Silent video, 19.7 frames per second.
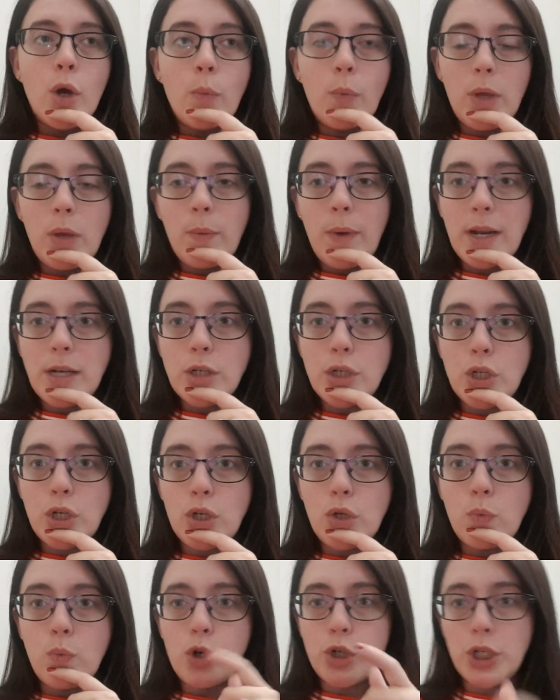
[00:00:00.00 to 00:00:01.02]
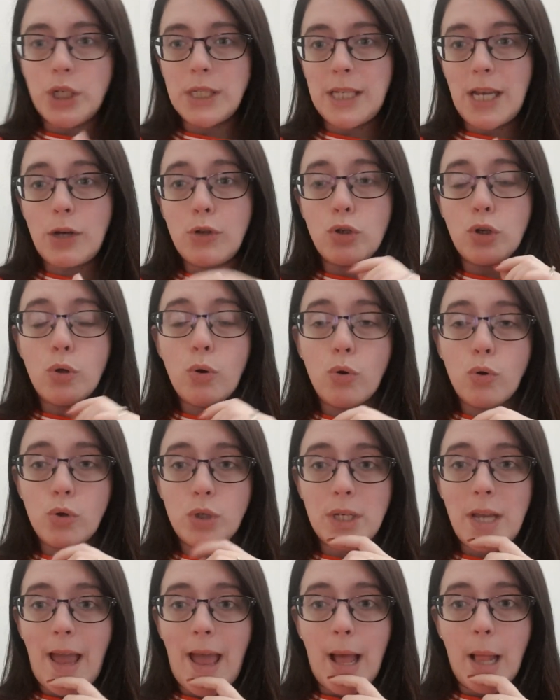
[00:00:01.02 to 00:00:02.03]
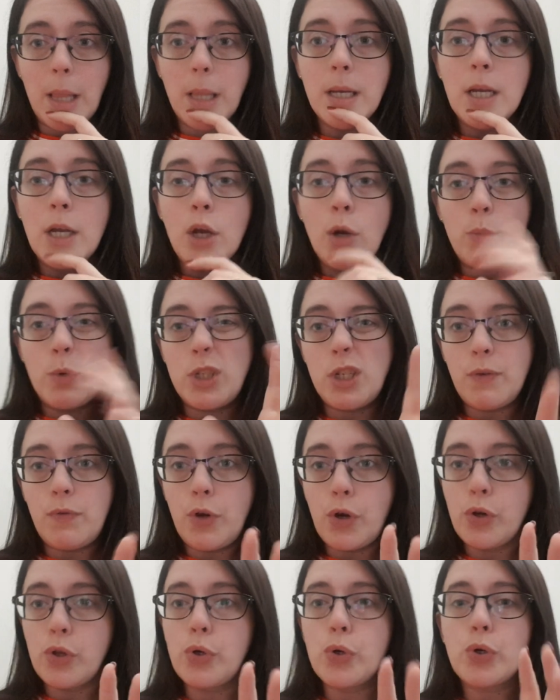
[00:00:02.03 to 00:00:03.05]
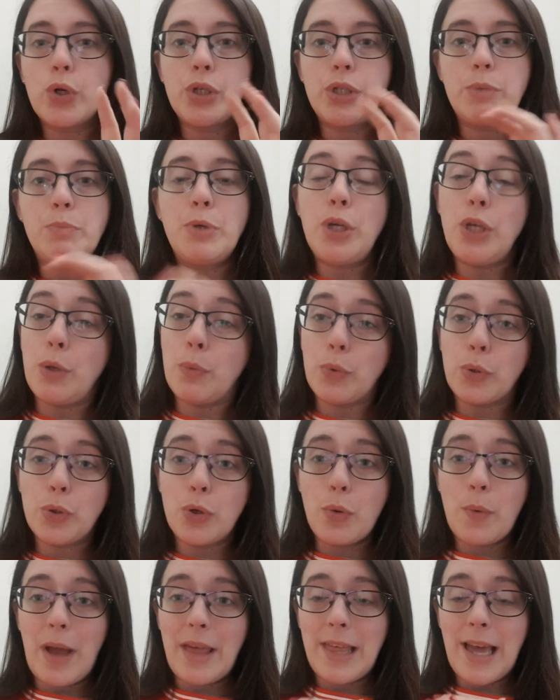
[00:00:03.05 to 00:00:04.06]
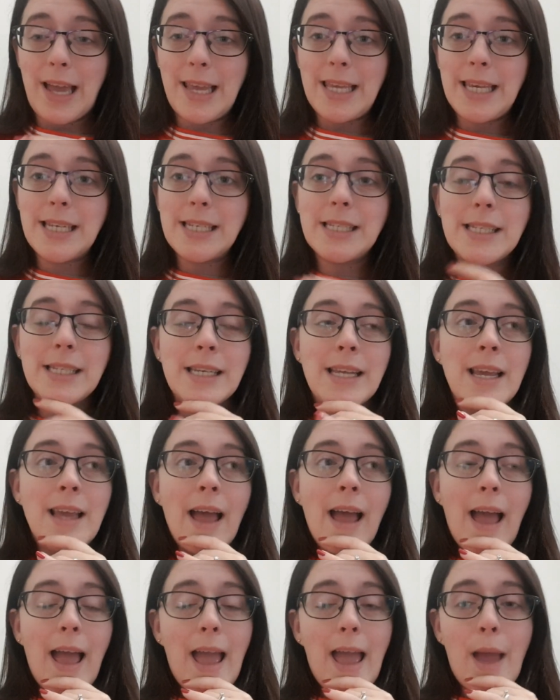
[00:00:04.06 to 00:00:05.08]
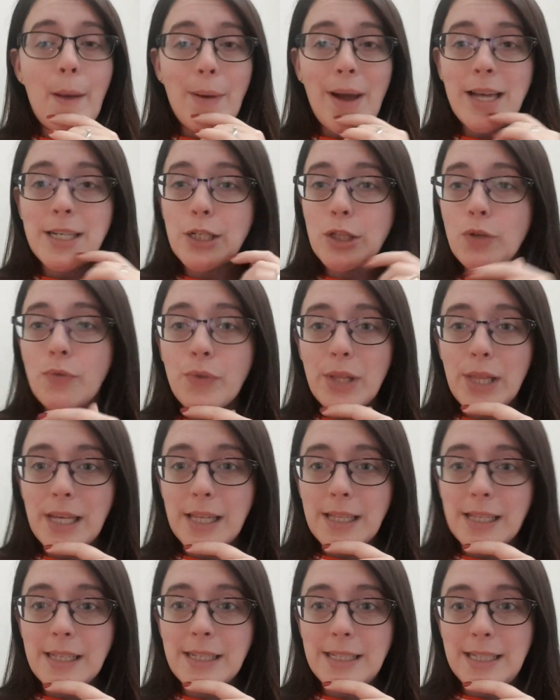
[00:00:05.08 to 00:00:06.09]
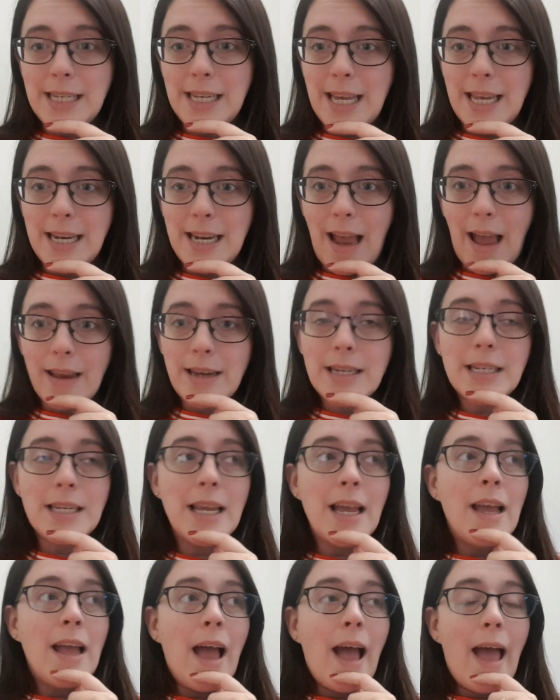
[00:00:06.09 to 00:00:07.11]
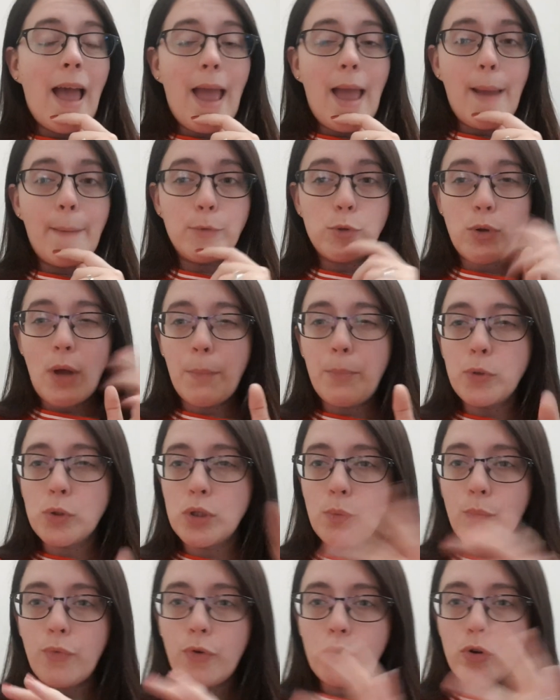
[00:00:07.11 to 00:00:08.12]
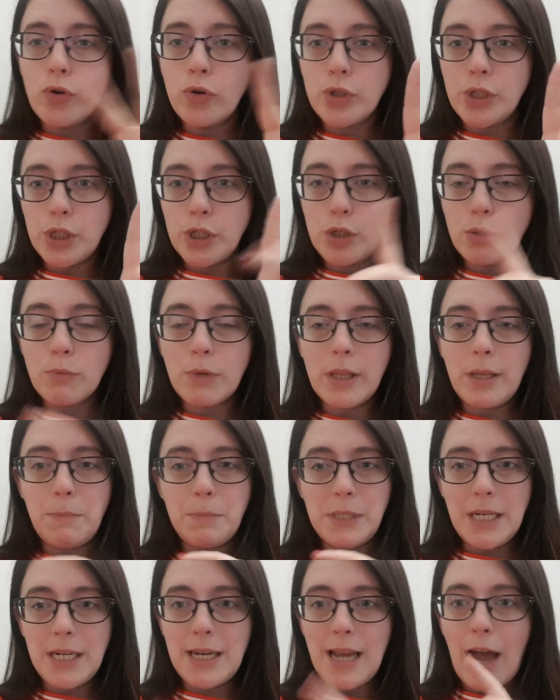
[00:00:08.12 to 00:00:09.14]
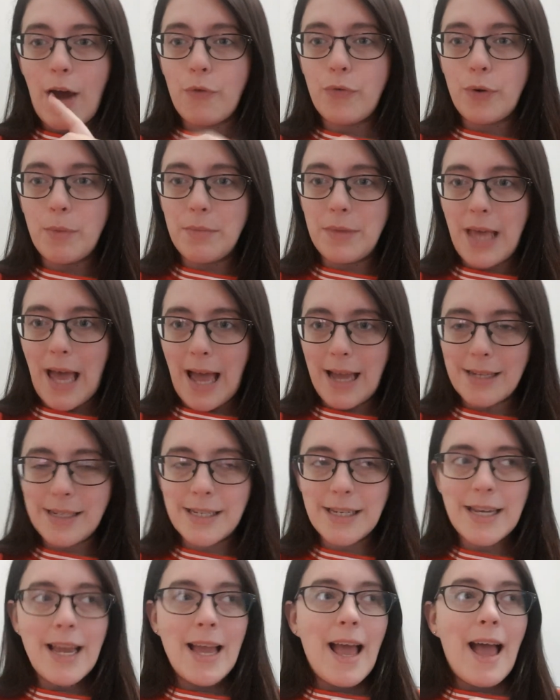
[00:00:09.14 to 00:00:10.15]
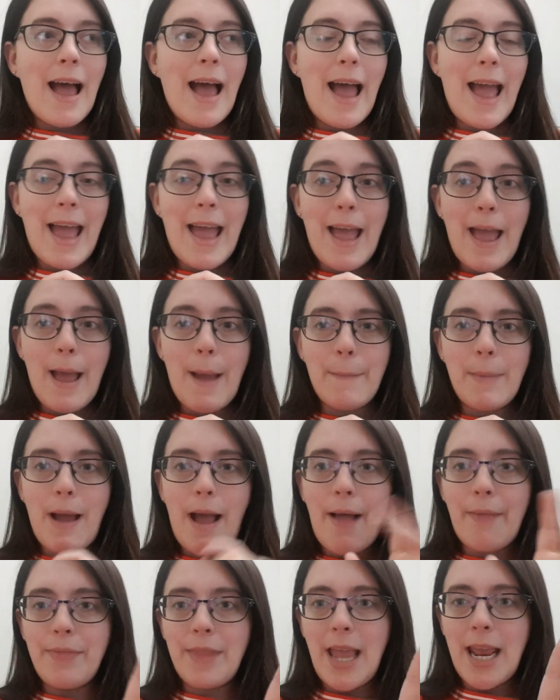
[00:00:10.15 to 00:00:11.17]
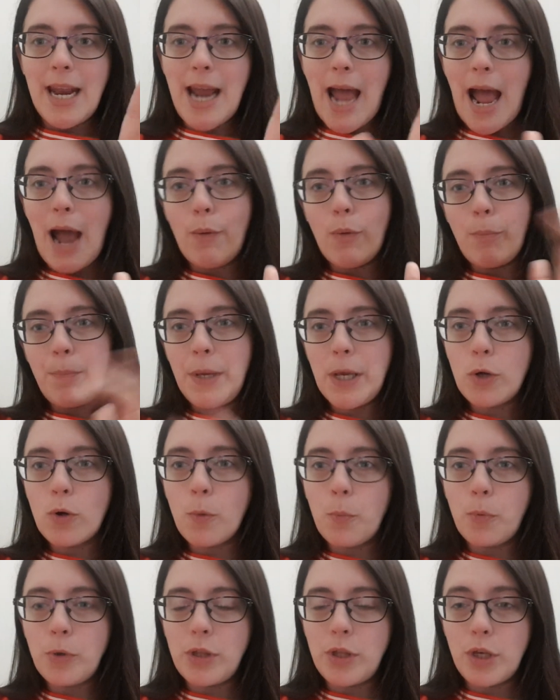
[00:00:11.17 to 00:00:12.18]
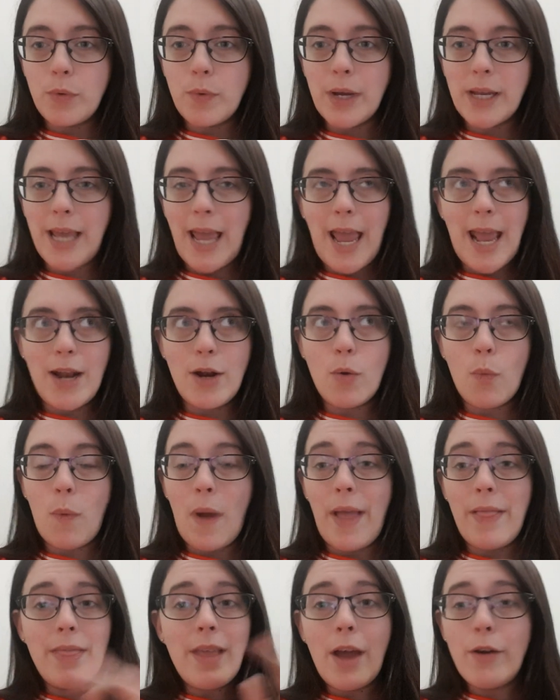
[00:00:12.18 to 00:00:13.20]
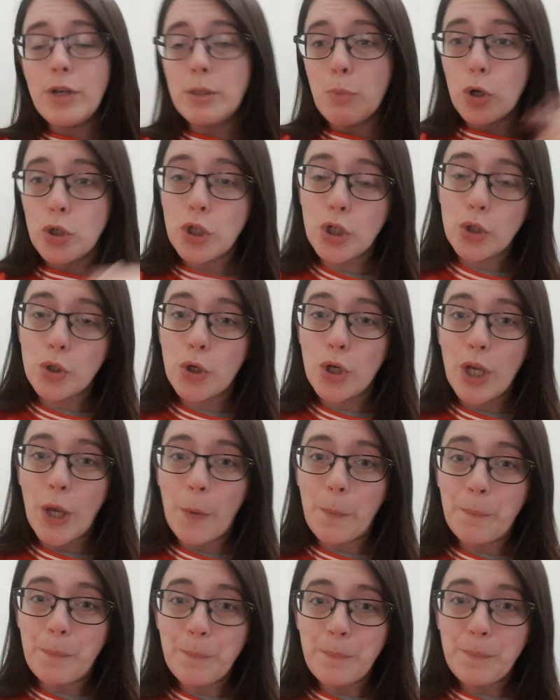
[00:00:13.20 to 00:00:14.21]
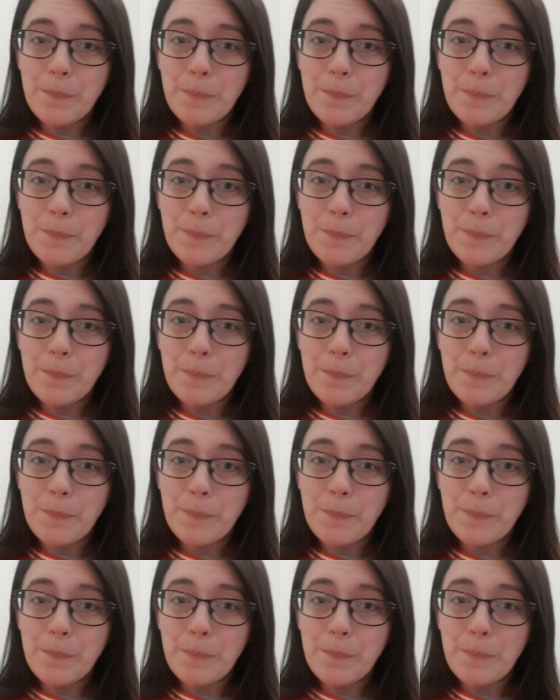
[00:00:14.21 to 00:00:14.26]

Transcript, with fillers: We went to Washington Central Hotel, which if you're local to me you will know where that is. I had a lovely little date night, so I'll put some photos and some clips in now from that, and then I will pick up with you again when there is more to show you.